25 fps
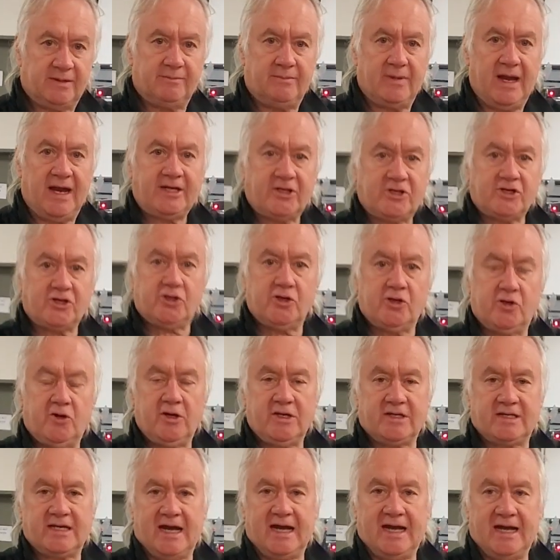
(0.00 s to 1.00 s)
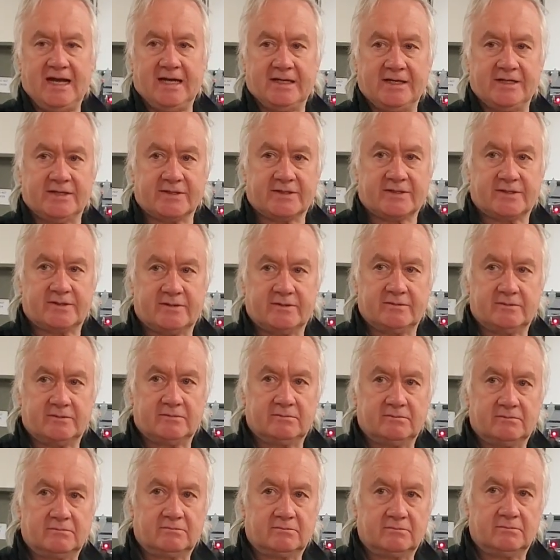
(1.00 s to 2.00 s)
make sure it has
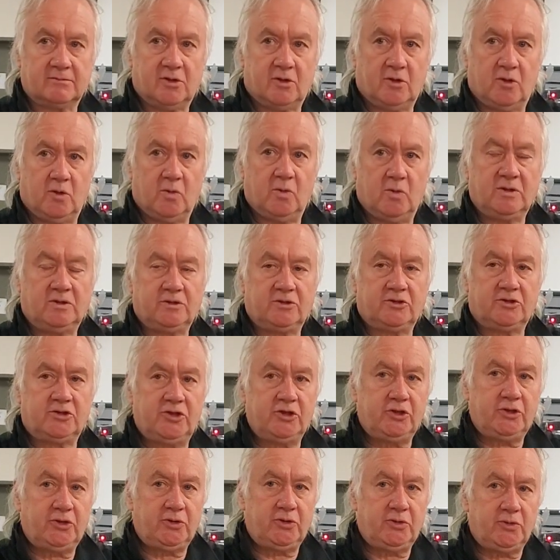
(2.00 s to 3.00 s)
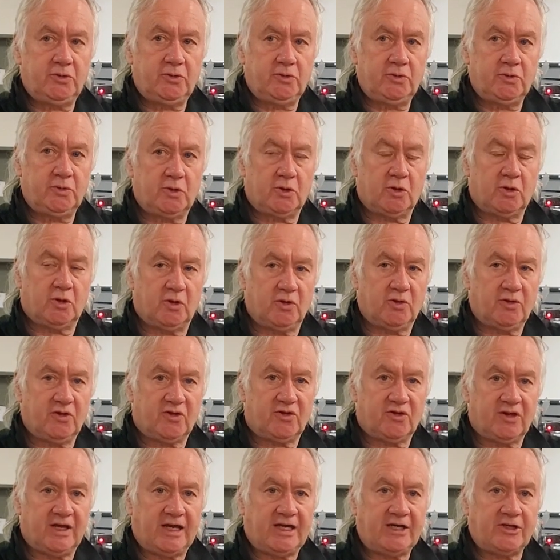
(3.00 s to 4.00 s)
or will do all the
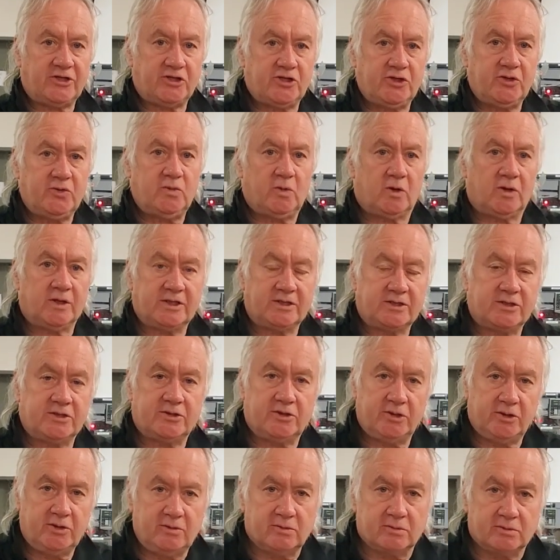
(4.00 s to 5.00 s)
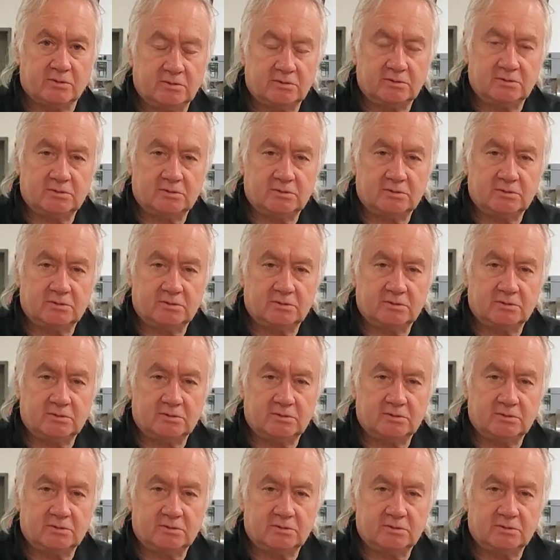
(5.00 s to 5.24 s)
things you want it to do.